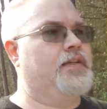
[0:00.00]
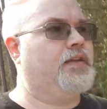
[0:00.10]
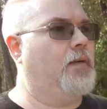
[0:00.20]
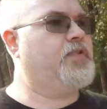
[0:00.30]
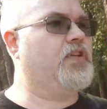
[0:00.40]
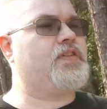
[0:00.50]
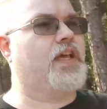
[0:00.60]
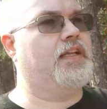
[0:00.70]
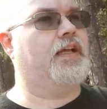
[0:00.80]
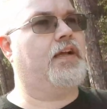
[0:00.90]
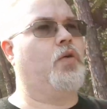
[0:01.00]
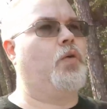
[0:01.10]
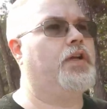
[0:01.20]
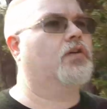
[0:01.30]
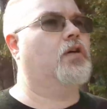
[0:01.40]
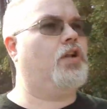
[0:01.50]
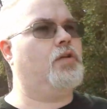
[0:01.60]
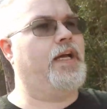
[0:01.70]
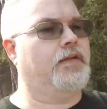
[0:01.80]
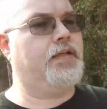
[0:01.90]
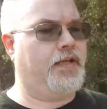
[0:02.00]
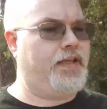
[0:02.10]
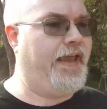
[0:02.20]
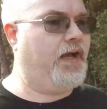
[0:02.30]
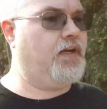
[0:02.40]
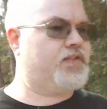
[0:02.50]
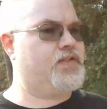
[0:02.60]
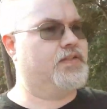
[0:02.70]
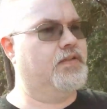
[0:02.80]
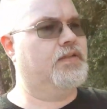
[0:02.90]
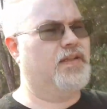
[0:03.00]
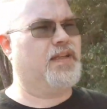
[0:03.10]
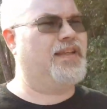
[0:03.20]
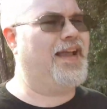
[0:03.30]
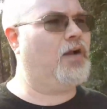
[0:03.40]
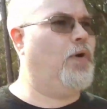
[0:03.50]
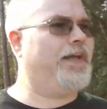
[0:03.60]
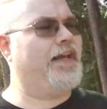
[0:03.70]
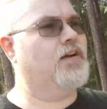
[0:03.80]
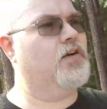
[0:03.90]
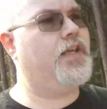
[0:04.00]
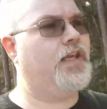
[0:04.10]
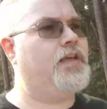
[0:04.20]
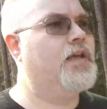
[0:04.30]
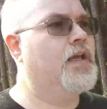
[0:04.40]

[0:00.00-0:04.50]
the opposite side of that coin are all about chaos and not quite anarchy,